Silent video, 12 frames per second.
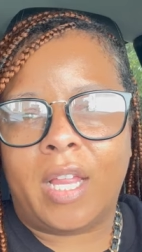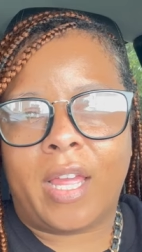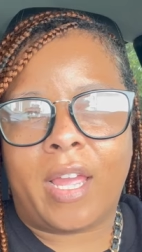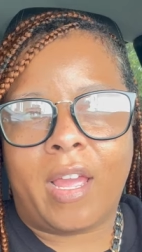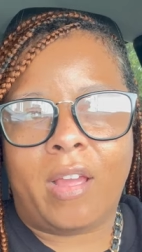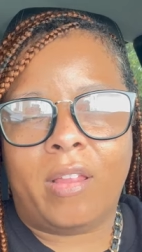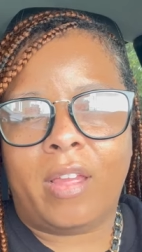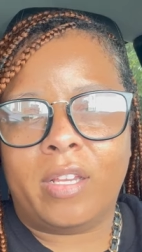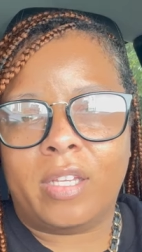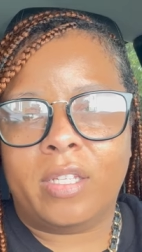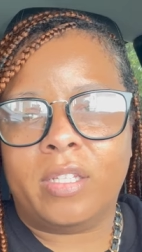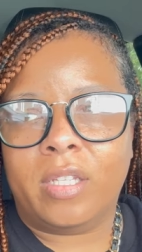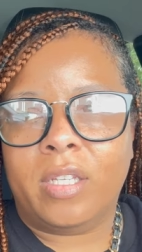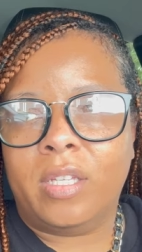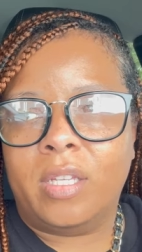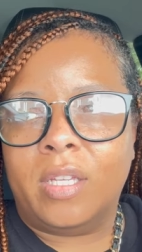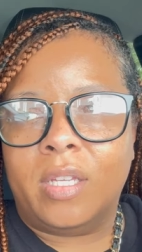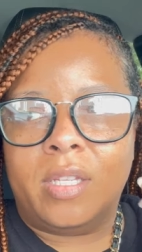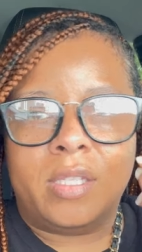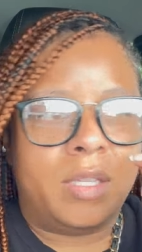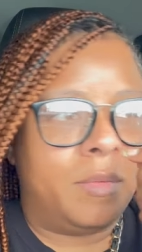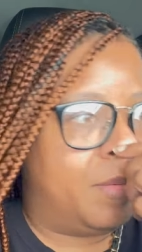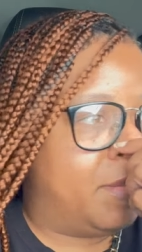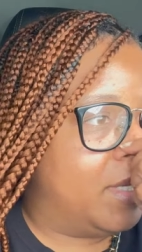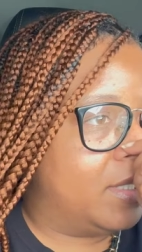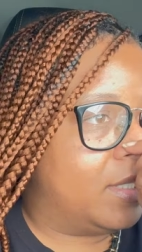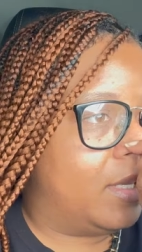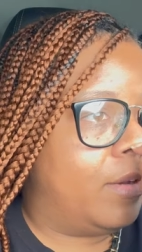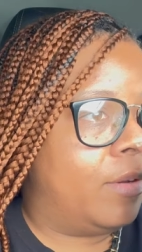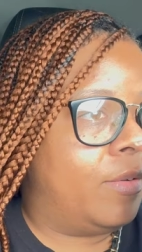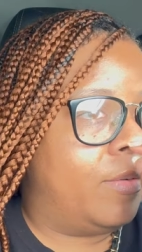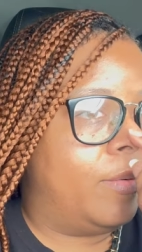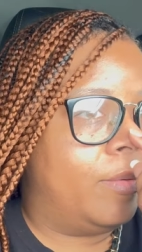I like to dip it myself.